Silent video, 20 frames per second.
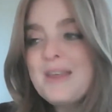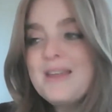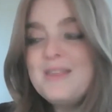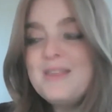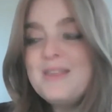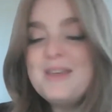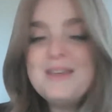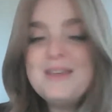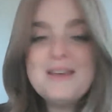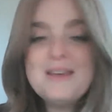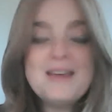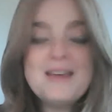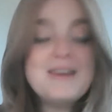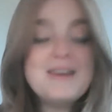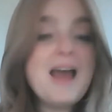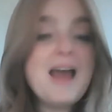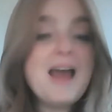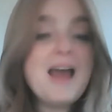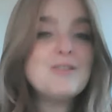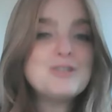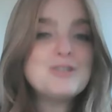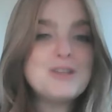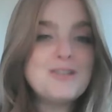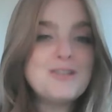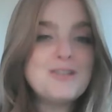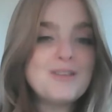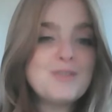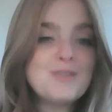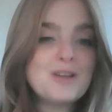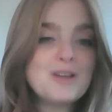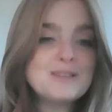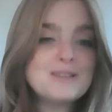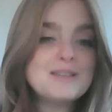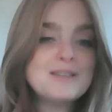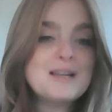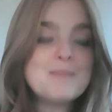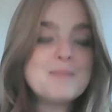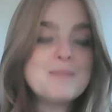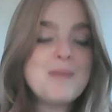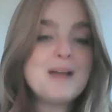the analogy that the
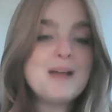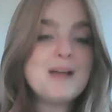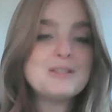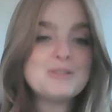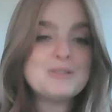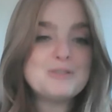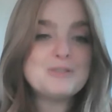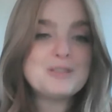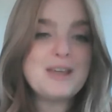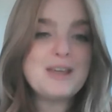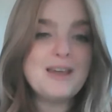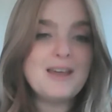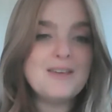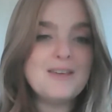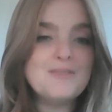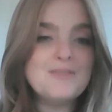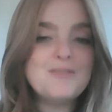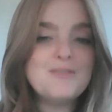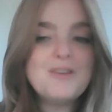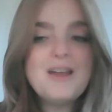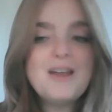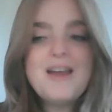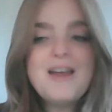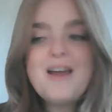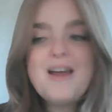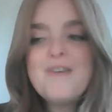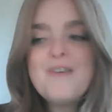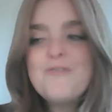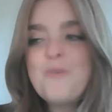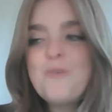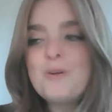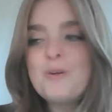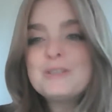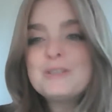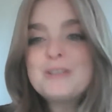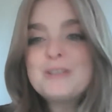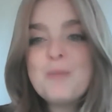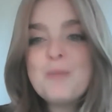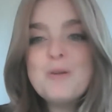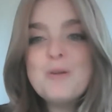Hasidic masters give for
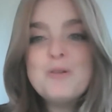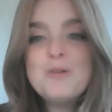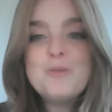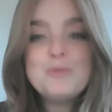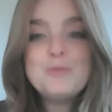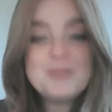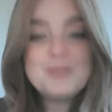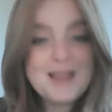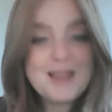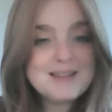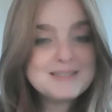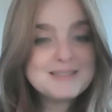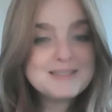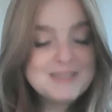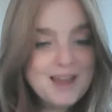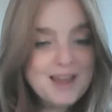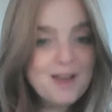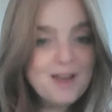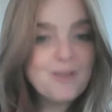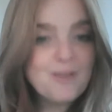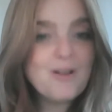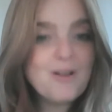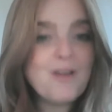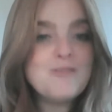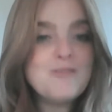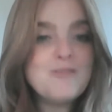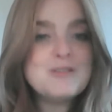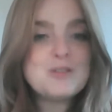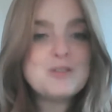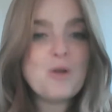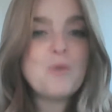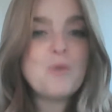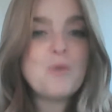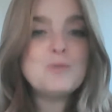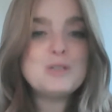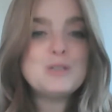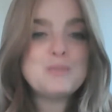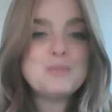someone who takes care of his own